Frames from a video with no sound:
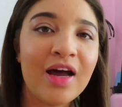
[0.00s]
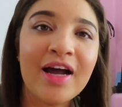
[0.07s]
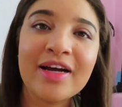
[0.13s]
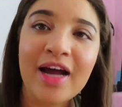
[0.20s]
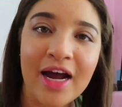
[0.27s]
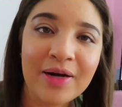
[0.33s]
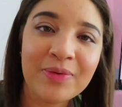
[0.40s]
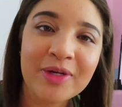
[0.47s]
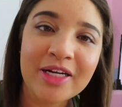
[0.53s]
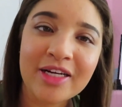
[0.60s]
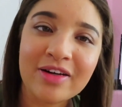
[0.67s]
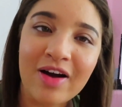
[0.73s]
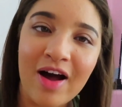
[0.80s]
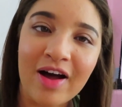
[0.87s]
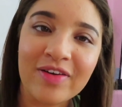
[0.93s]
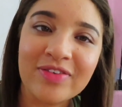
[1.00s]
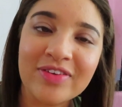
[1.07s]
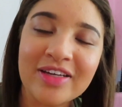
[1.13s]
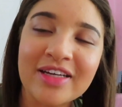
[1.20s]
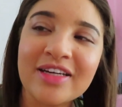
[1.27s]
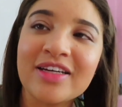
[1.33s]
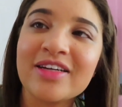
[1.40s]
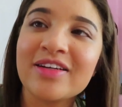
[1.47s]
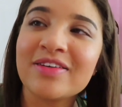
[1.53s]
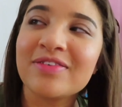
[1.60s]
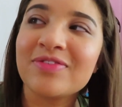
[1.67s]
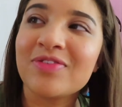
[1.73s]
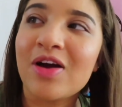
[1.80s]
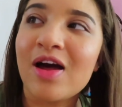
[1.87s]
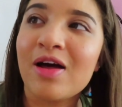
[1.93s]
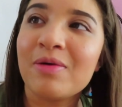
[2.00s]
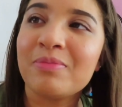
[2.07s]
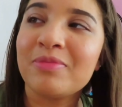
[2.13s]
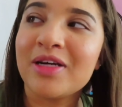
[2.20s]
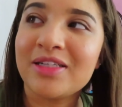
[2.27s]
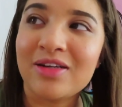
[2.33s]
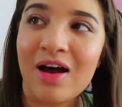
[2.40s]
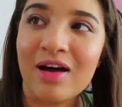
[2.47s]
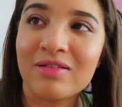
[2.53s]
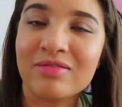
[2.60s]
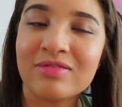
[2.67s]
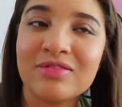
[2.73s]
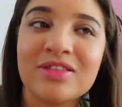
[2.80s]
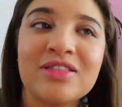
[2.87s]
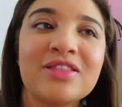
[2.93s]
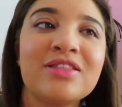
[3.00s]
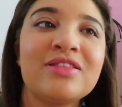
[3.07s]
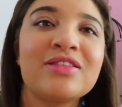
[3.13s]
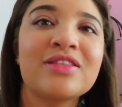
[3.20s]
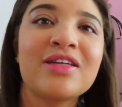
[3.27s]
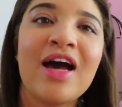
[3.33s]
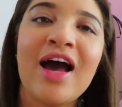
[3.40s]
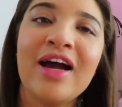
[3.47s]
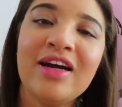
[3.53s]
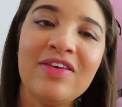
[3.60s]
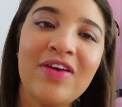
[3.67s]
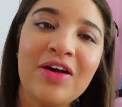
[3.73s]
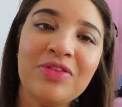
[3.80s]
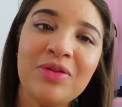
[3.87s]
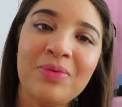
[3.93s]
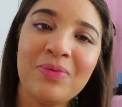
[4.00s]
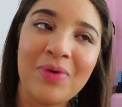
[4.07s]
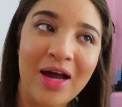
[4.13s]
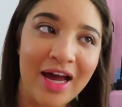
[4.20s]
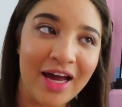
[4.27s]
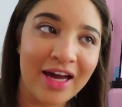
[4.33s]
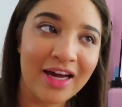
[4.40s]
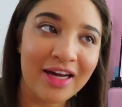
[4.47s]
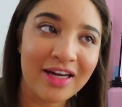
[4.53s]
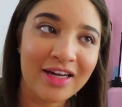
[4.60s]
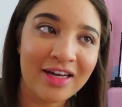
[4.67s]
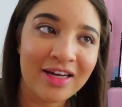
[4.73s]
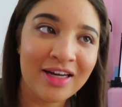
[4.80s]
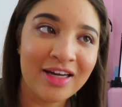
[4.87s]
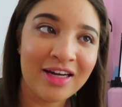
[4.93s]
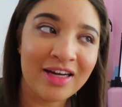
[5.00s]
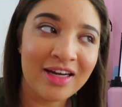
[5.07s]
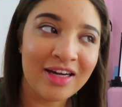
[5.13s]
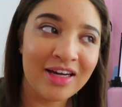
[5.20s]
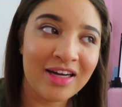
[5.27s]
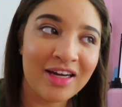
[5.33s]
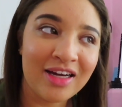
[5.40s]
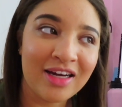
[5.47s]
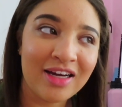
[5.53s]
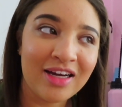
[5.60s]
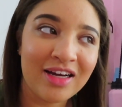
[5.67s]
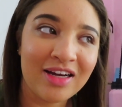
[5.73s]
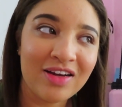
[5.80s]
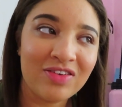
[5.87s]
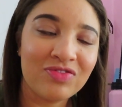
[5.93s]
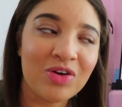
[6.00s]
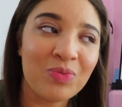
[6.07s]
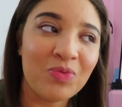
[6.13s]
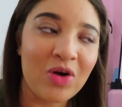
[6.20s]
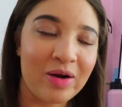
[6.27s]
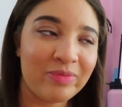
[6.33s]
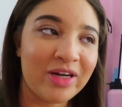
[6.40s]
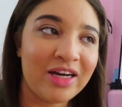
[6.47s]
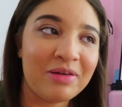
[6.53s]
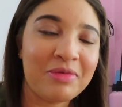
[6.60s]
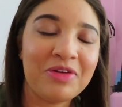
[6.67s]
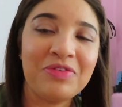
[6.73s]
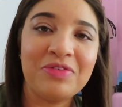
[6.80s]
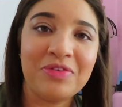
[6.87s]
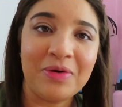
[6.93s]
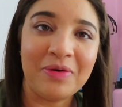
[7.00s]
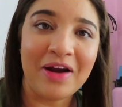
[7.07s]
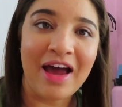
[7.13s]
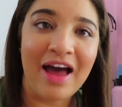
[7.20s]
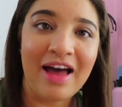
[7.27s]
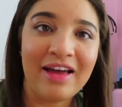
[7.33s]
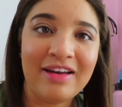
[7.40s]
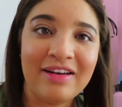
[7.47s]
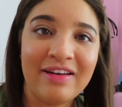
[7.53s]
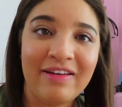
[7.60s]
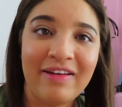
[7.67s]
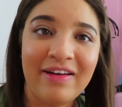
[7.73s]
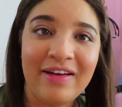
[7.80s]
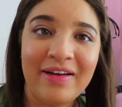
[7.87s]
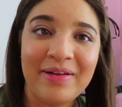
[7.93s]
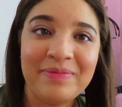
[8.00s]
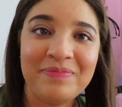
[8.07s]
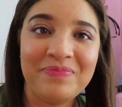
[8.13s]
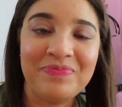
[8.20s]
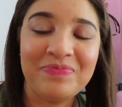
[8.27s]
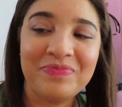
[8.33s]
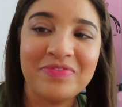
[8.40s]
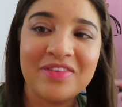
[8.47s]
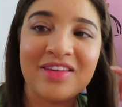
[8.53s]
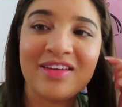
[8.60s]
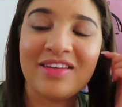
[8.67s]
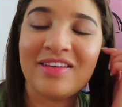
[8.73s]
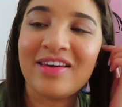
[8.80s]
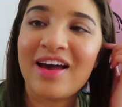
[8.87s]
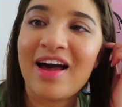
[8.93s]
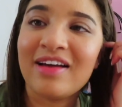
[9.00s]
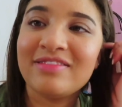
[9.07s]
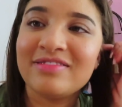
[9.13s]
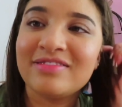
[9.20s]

I kind of get coffee from McDonald's. It's kind of out the way from where I'm getting my food at. Yeah.